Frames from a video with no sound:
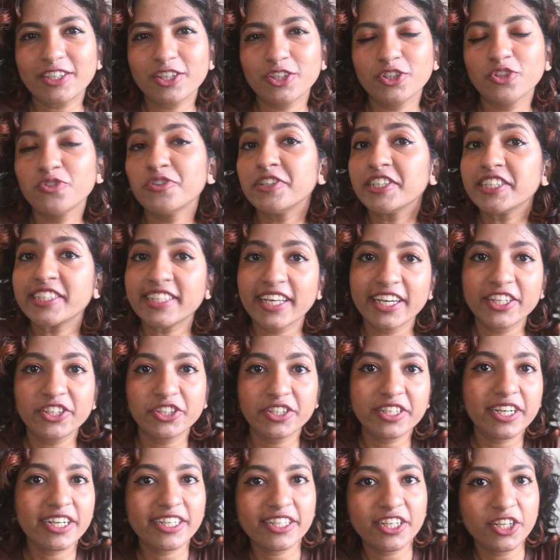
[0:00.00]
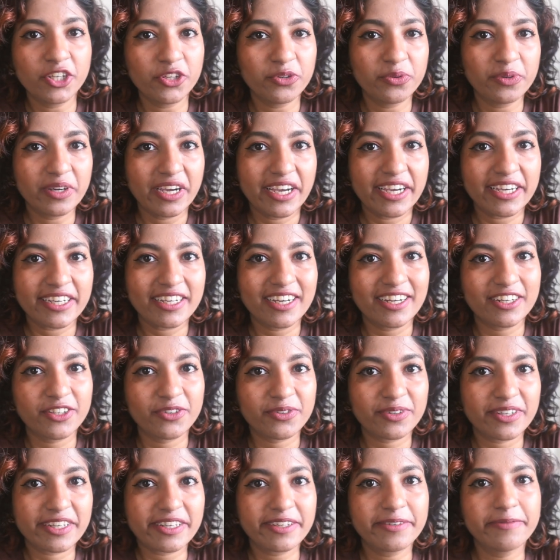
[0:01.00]
You decide to get a new haircut,
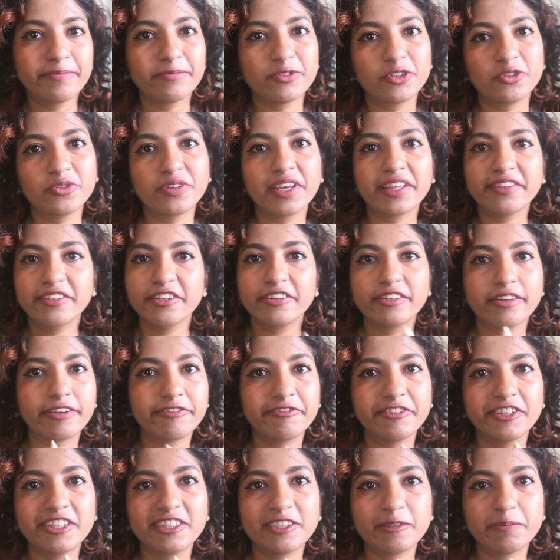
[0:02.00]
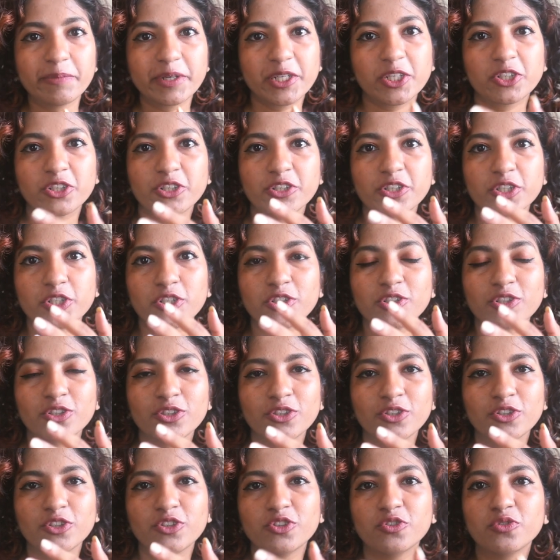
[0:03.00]
okay? You get the reference pictures,
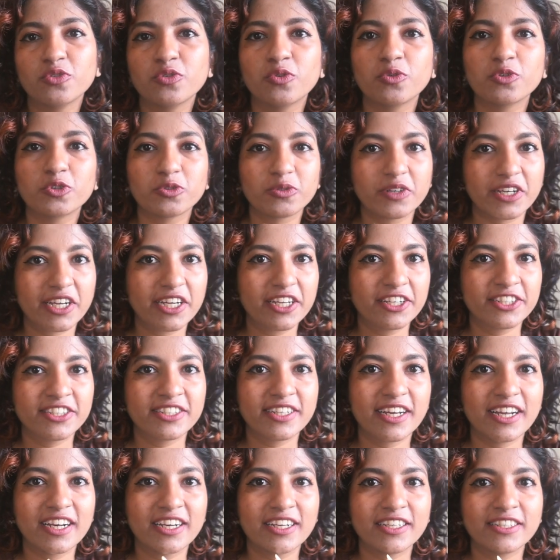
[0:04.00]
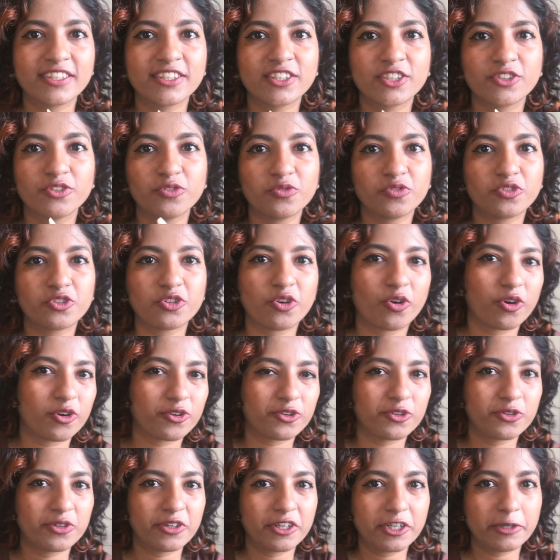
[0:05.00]
you go to a hairstylist, you
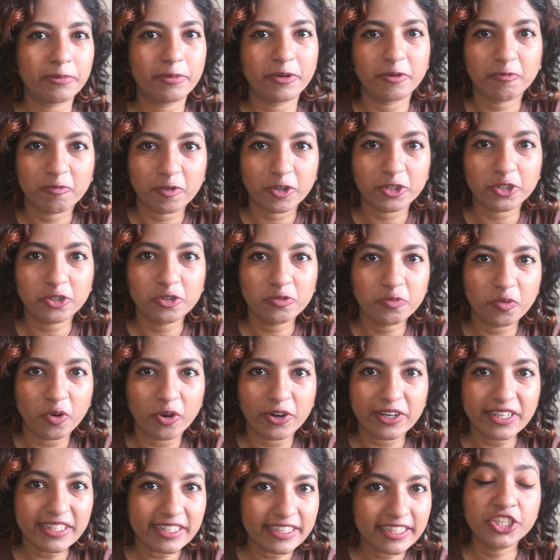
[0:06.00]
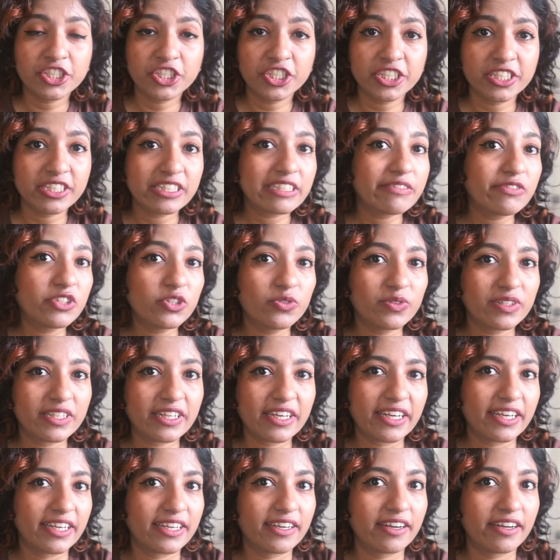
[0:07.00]
talk to her about what you want. She gives you the
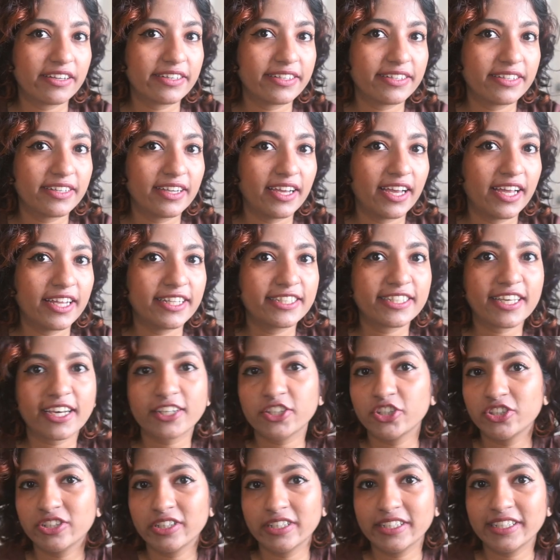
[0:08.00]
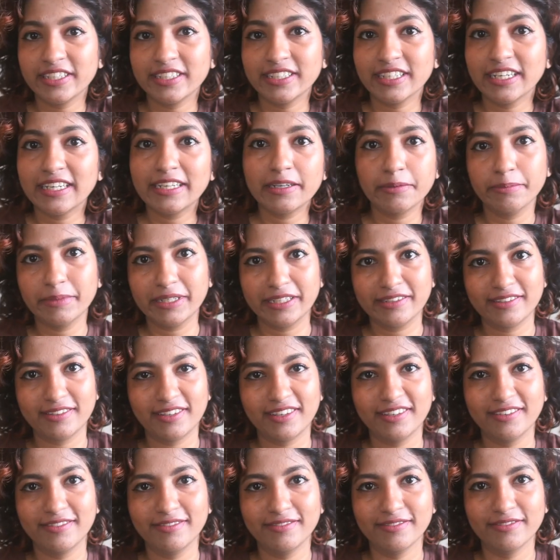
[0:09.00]
haircut. It's actually really
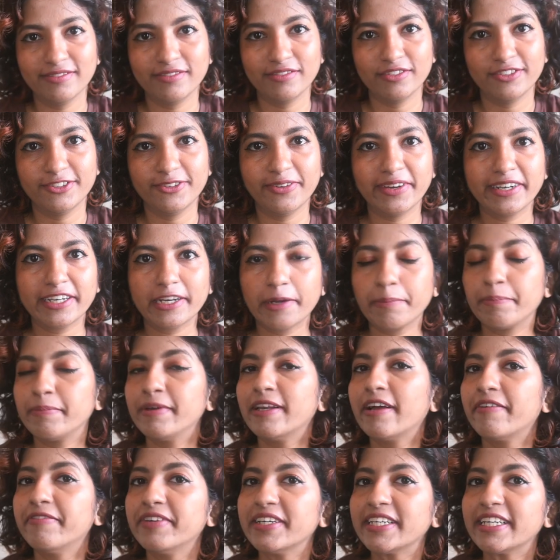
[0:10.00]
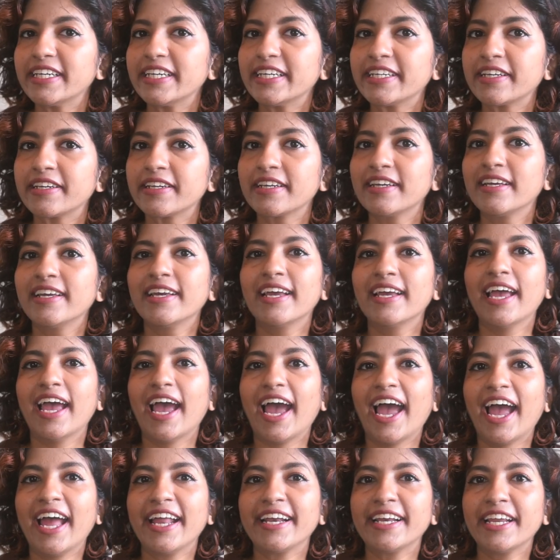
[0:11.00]
amazing. You end up loving it,
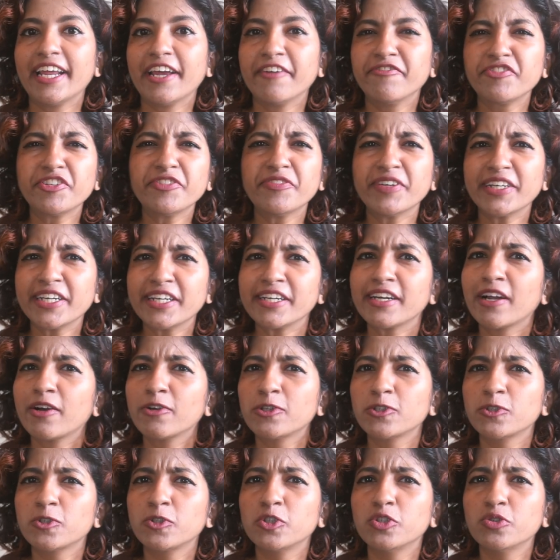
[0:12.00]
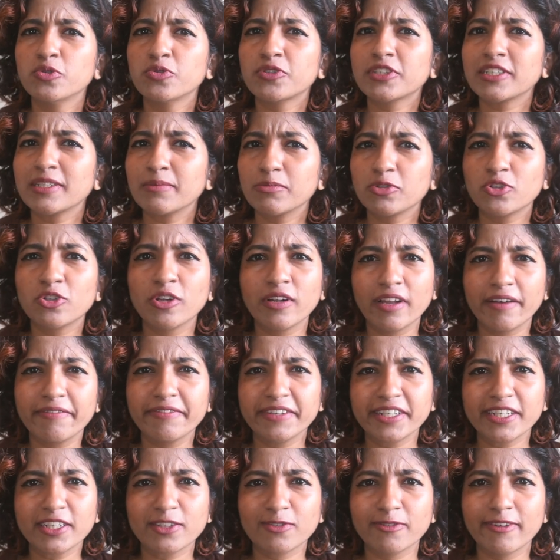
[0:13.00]
and everyone around you seems to love
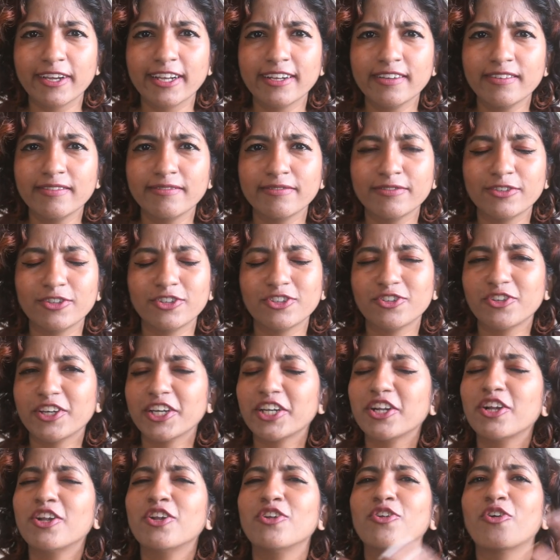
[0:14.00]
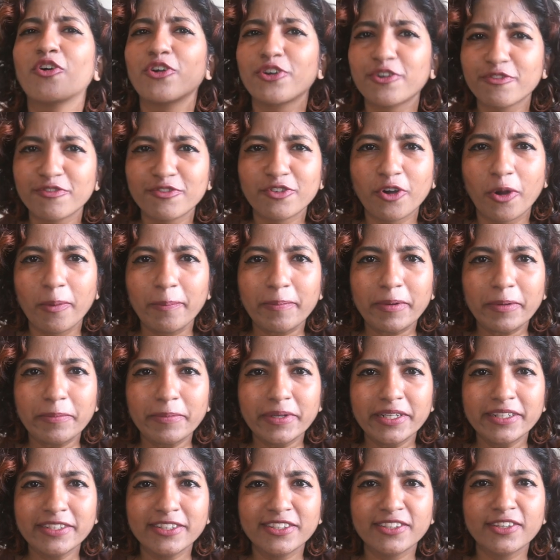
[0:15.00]
it as well. You get a lot of
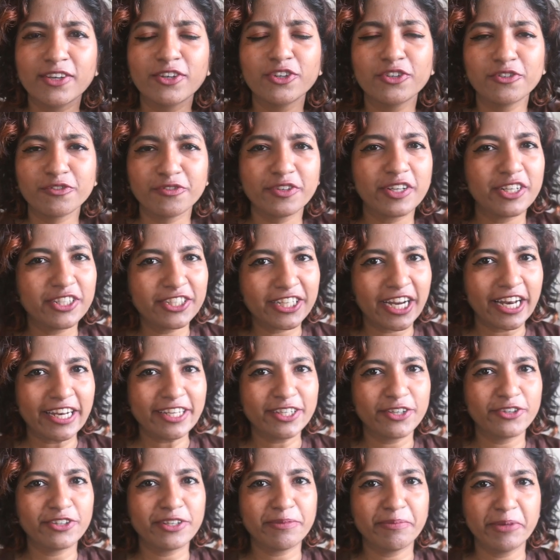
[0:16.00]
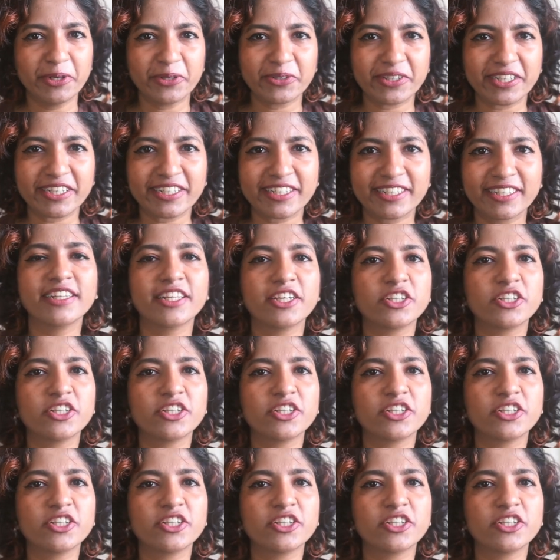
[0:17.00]
compliments. You feel really good about it.